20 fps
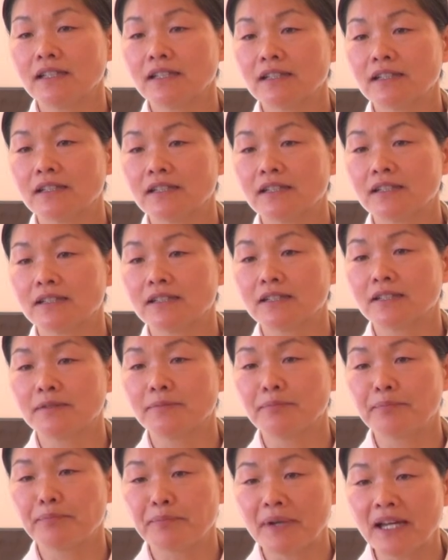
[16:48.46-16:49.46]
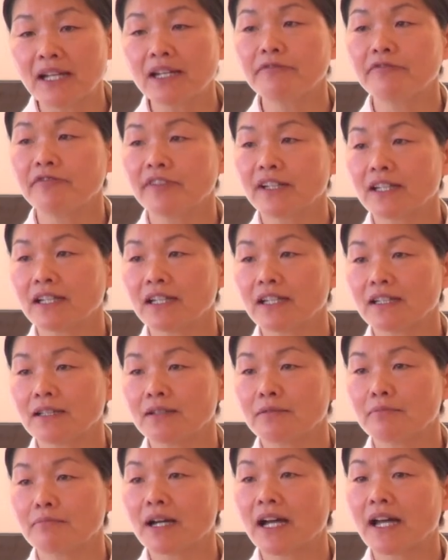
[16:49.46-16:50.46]
benefited
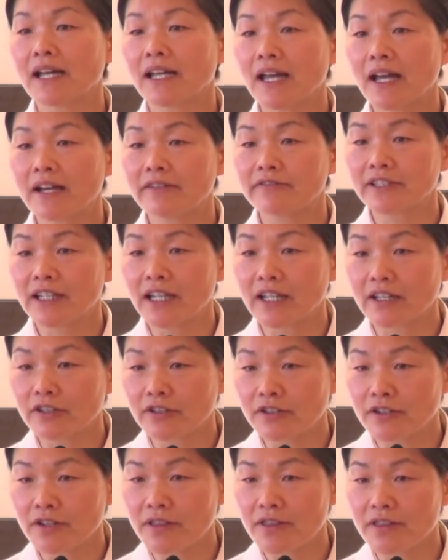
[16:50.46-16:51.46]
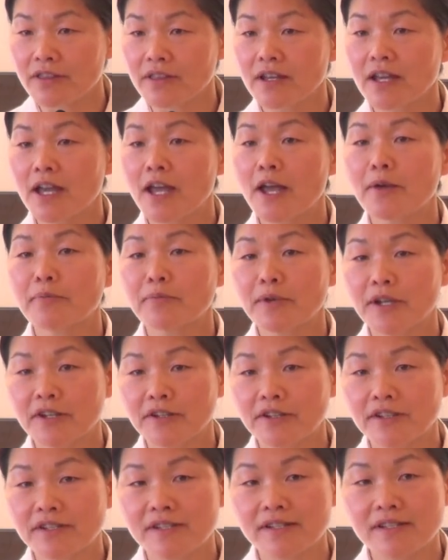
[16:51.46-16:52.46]
by heaven and earth,
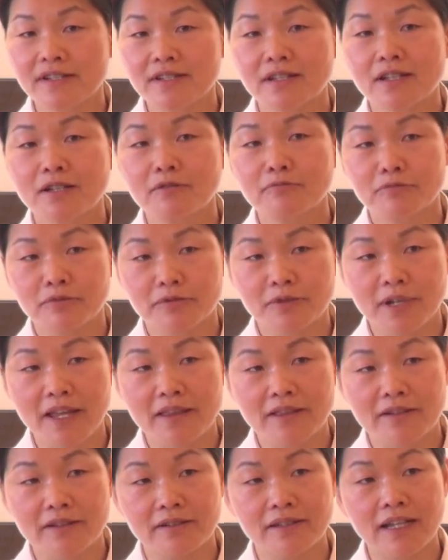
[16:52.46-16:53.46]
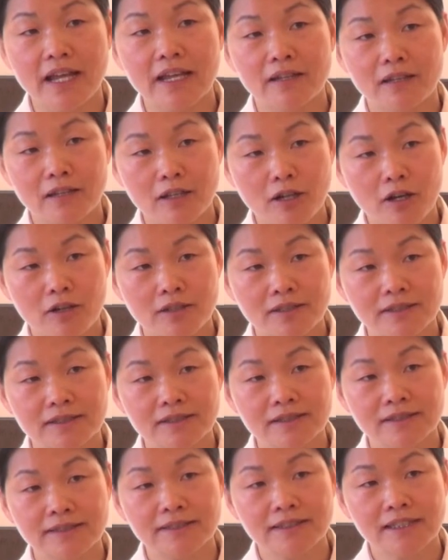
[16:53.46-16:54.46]
parents, brethren, and
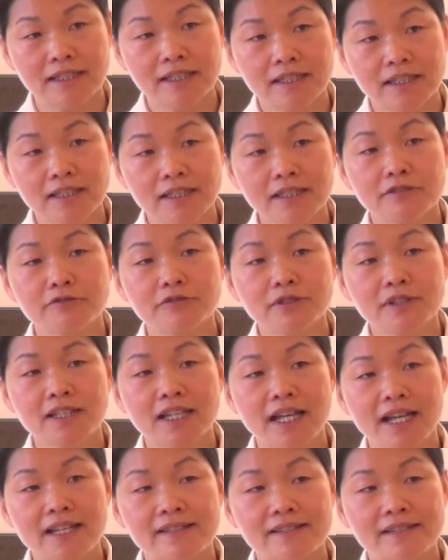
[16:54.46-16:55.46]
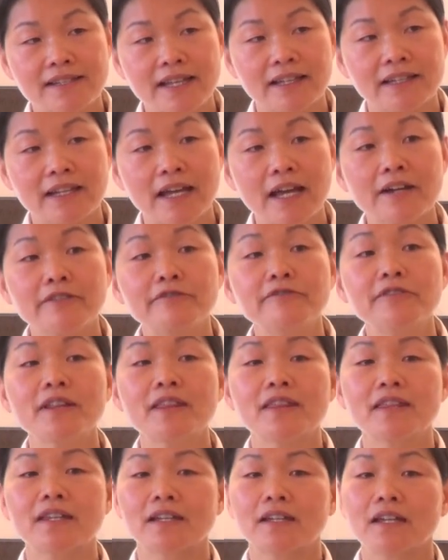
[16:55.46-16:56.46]
laws. He realized that
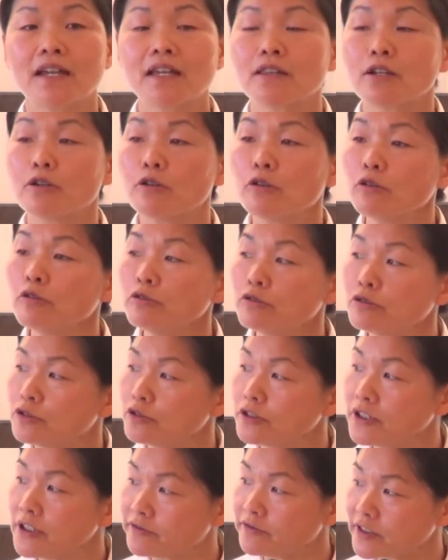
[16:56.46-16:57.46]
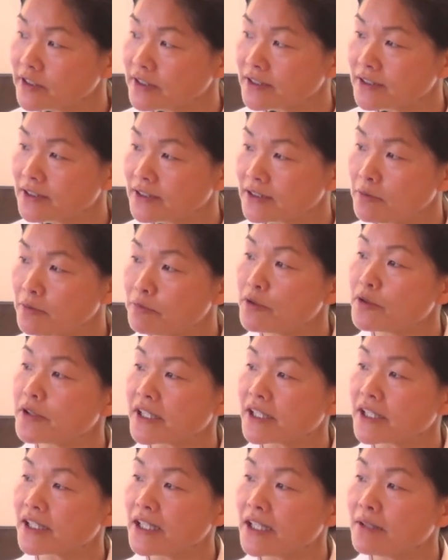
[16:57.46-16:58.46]
everything in the whole universe
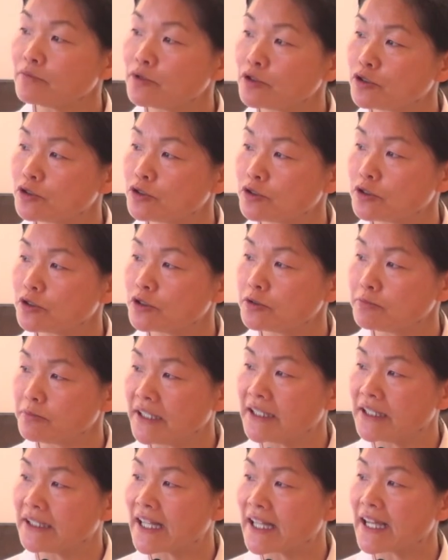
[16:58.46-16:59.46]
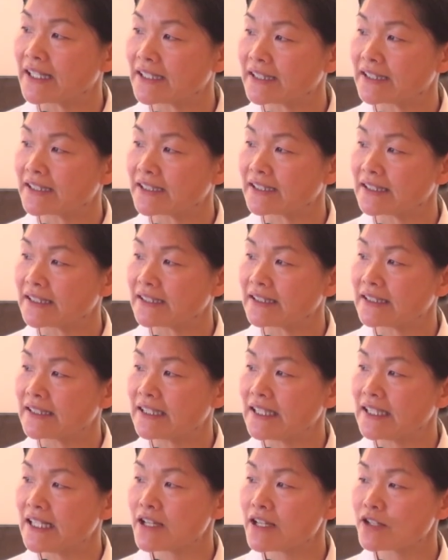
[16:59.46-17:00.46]
supported him to be enlightened.
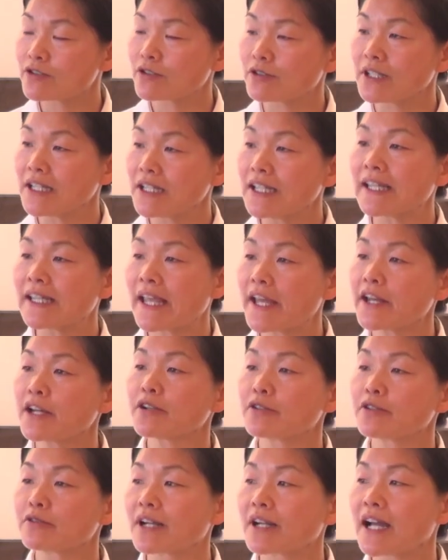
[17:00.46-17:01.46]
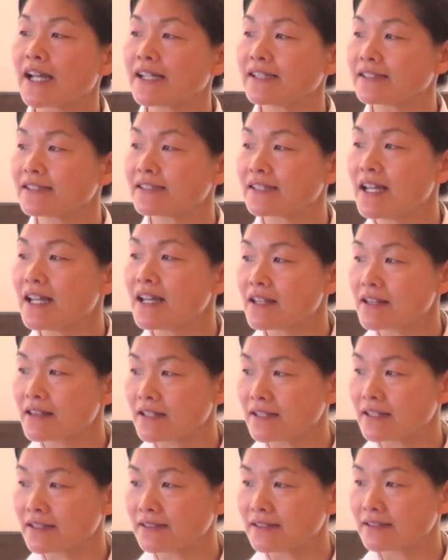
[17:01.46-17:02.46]
So he categorized
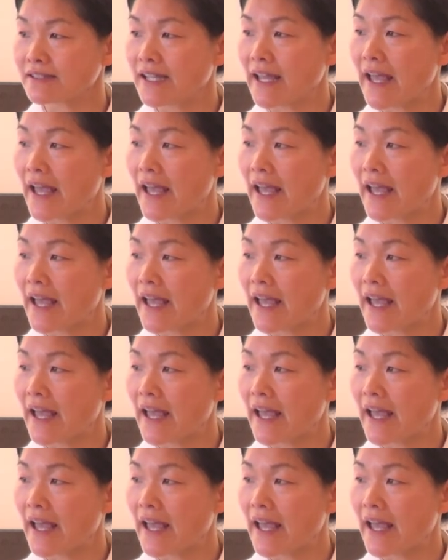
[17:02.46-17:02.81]
this